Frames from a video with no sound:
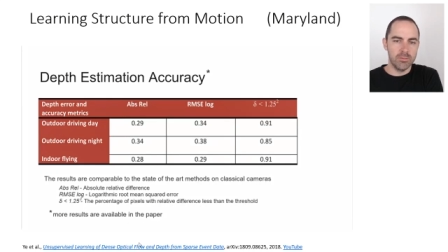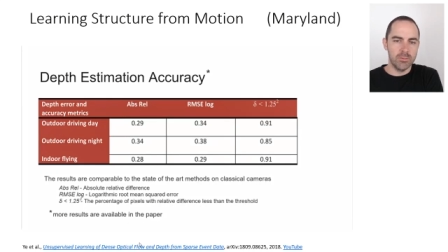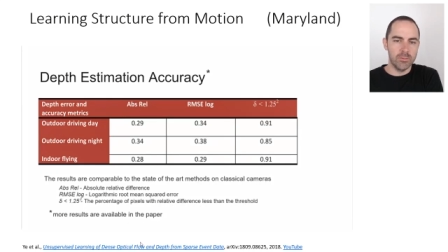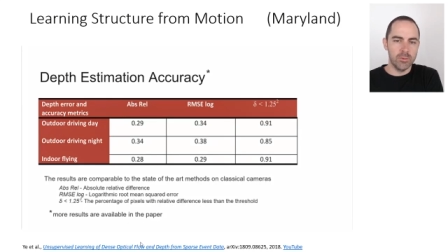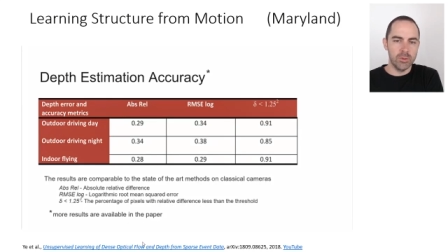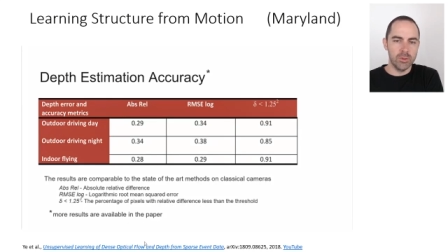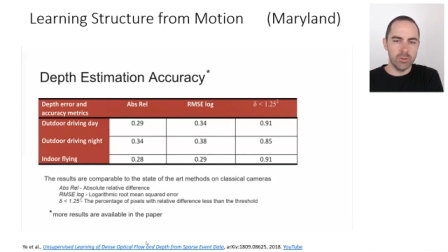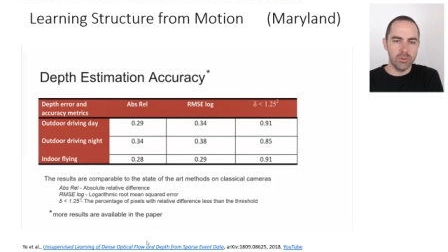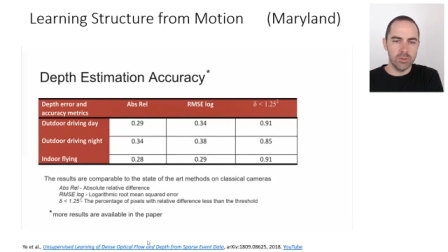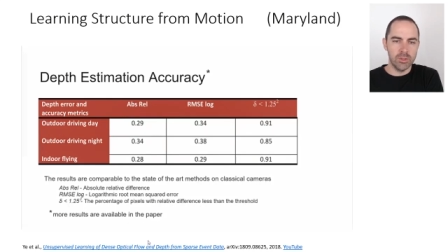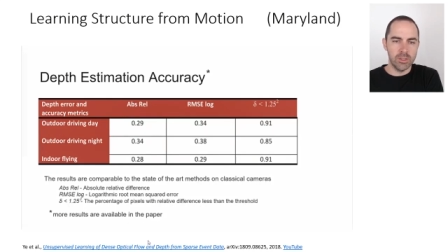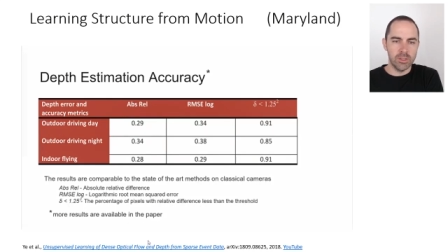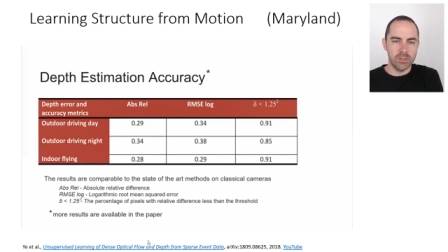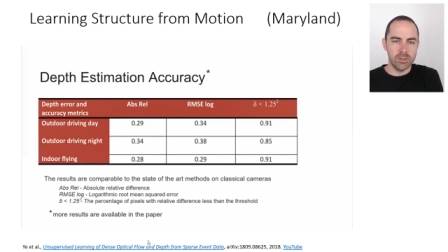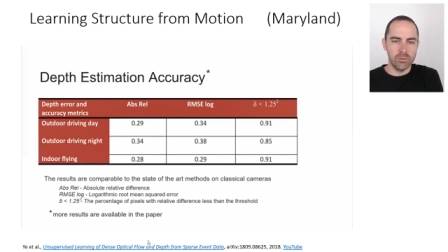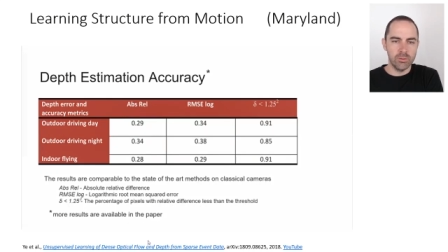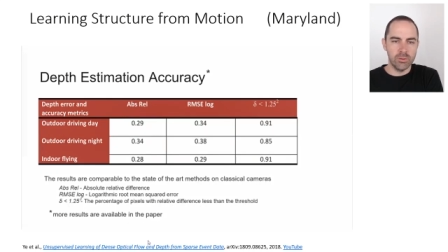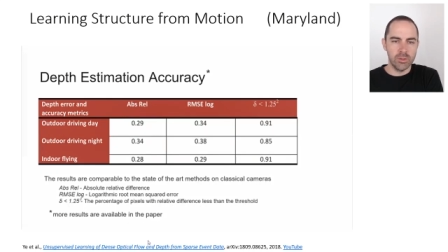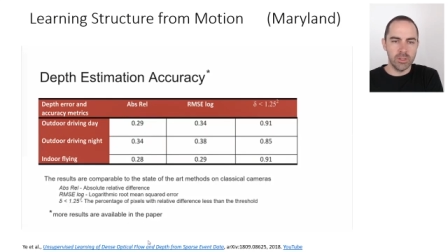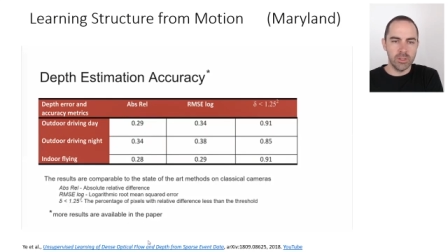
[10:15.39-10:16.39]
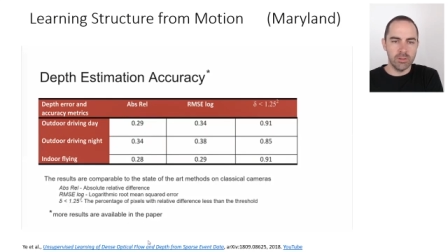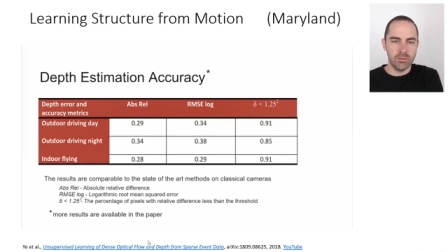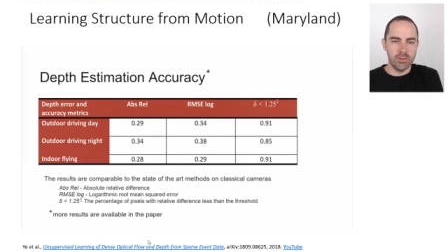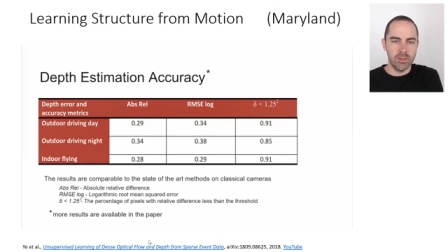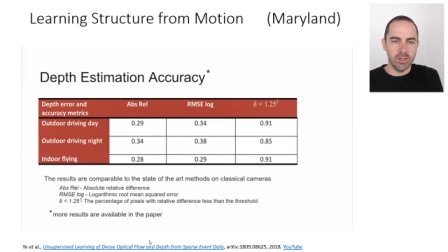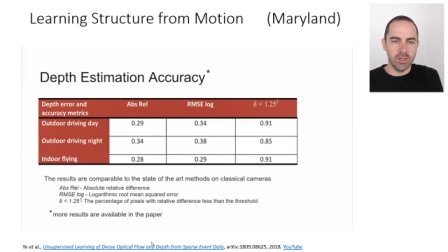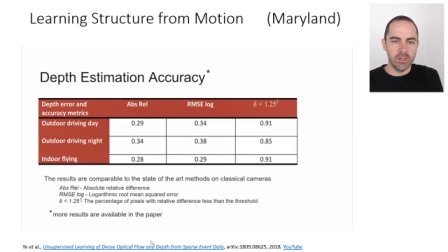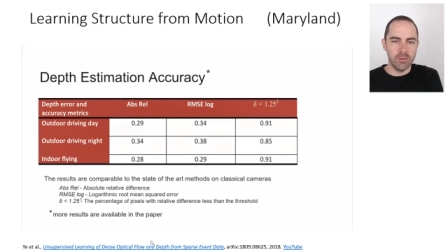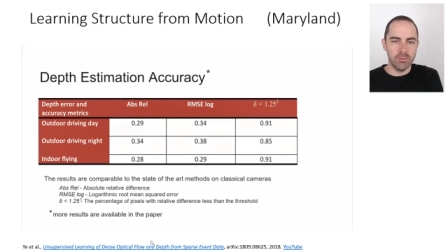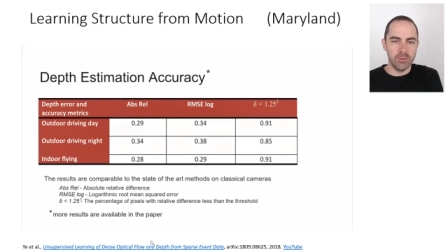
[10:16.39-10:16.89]
to show that it's doing a
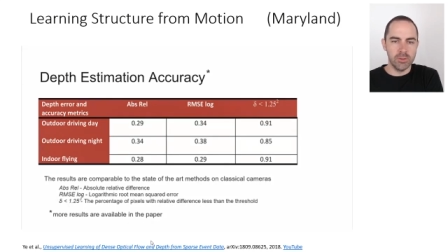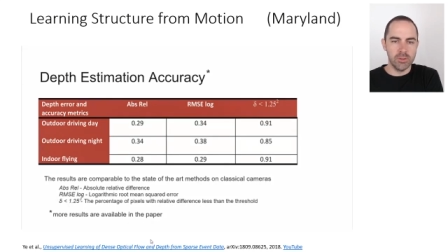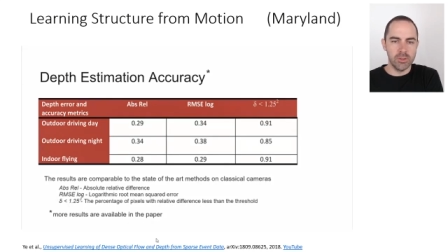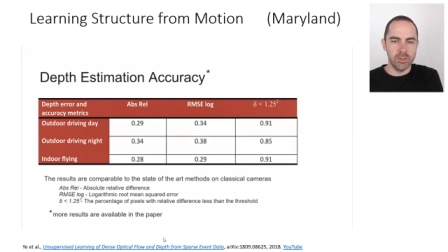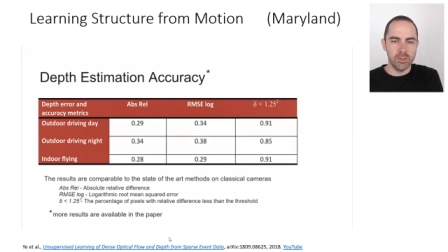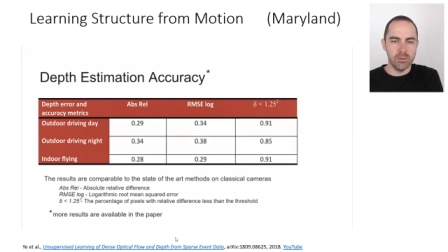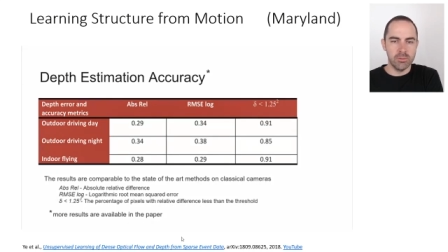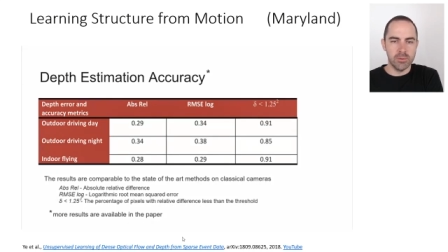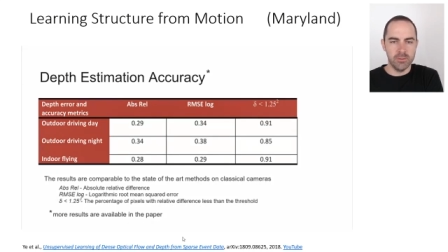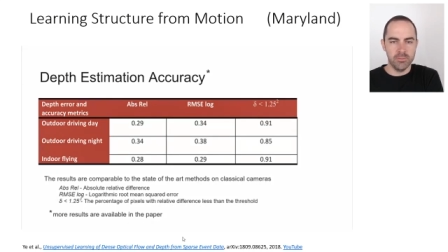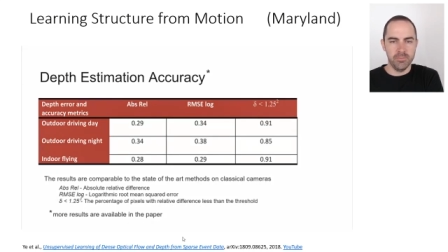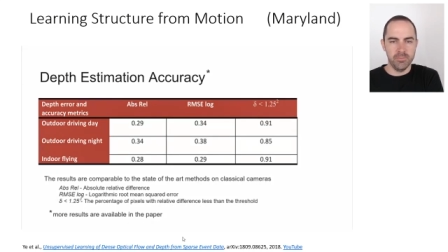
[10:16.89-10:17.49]
reliable job